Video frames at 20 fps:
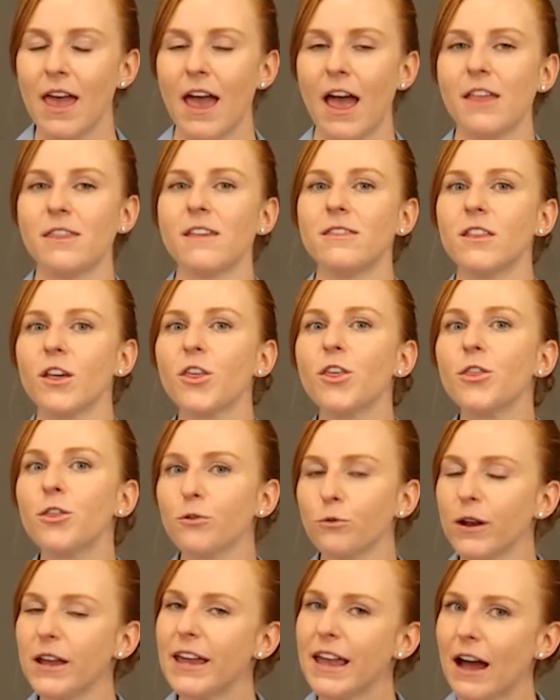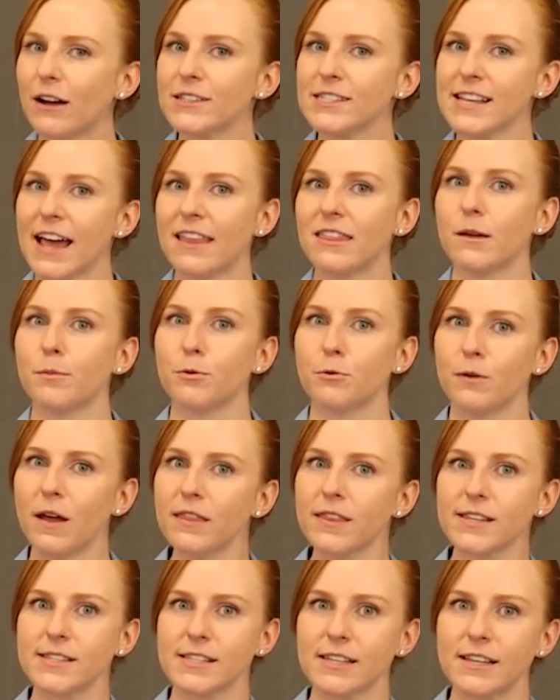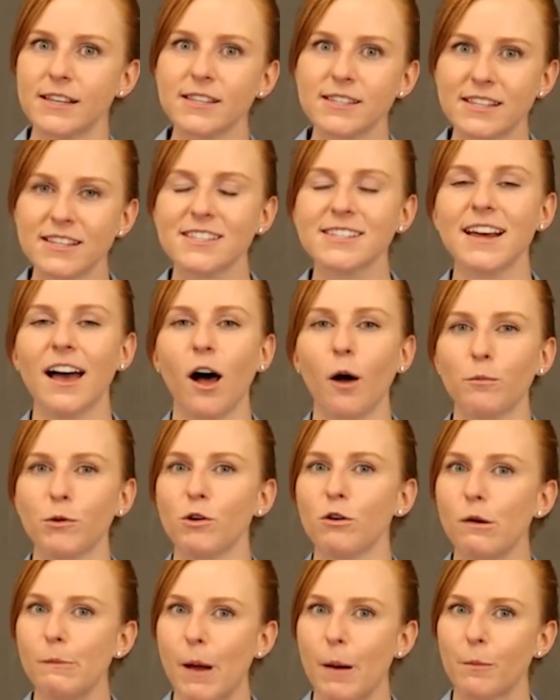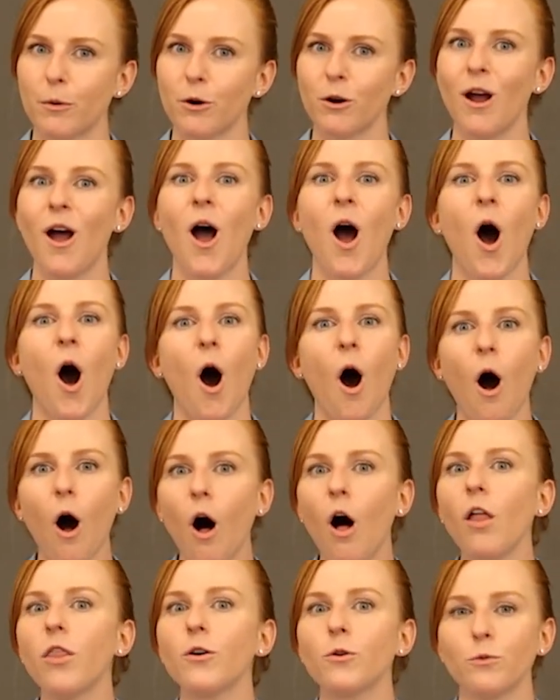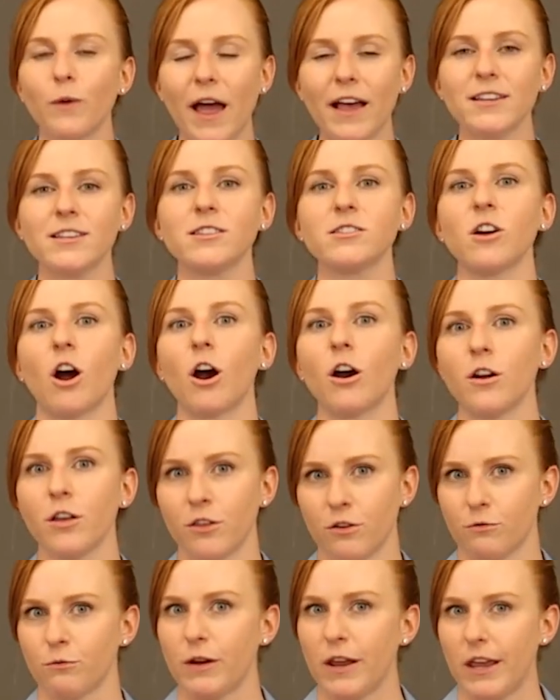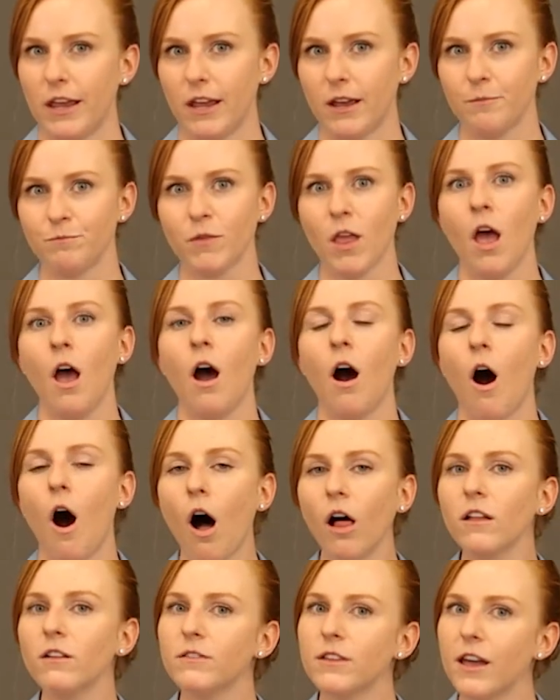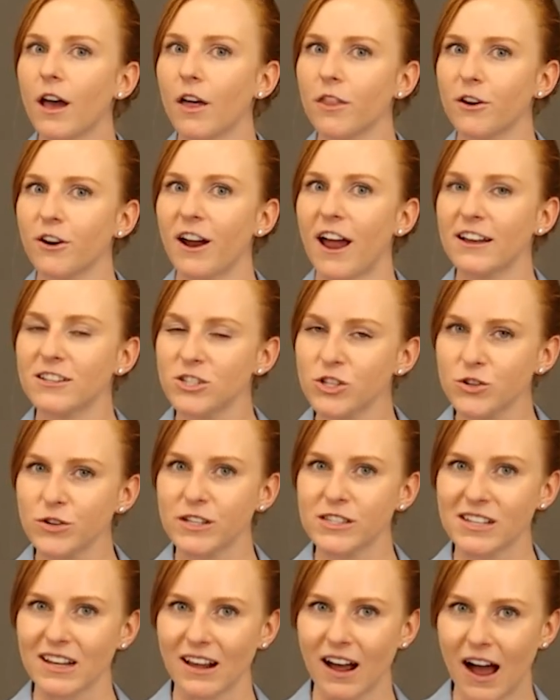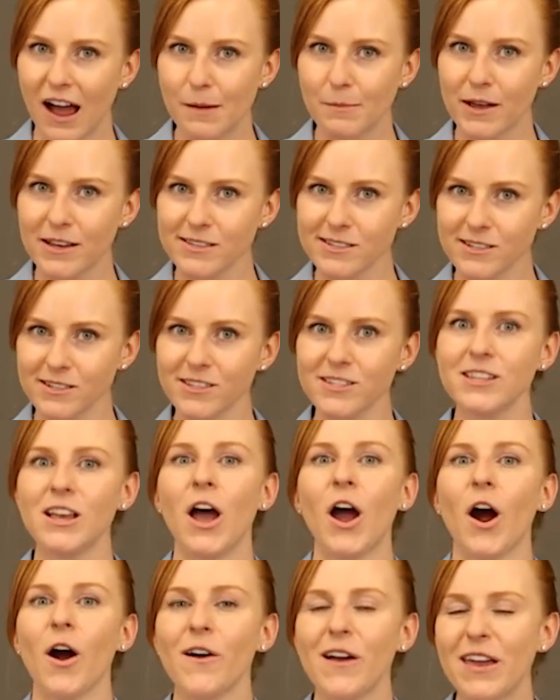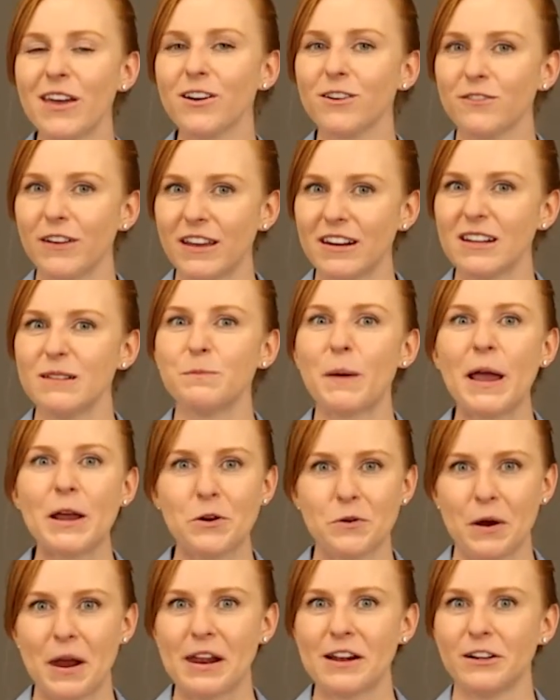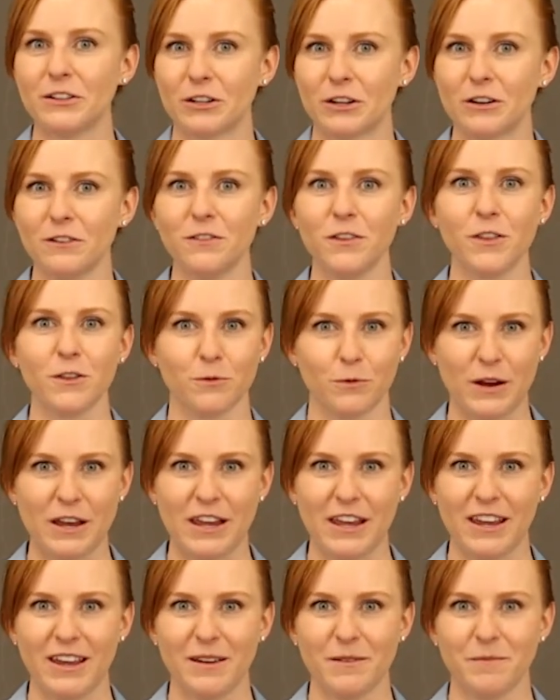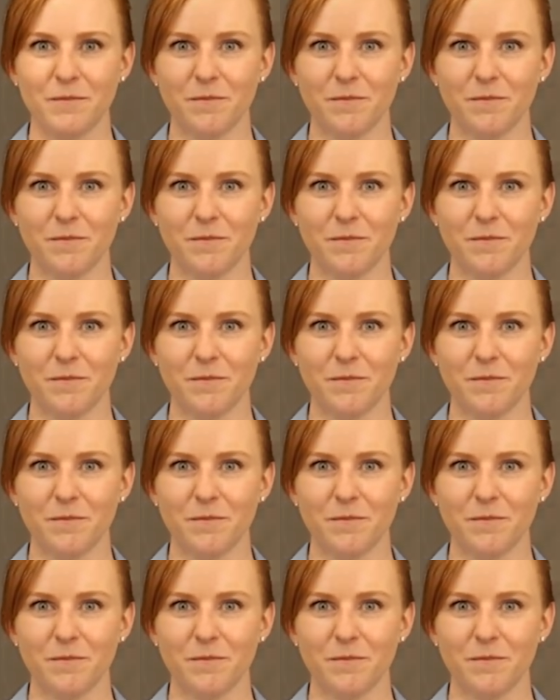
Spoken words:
And then the 3 outside the parentheses is to help you remember all the rest are 3. All of the other extrinsic eye muscles are innervated by cranial nerve 3.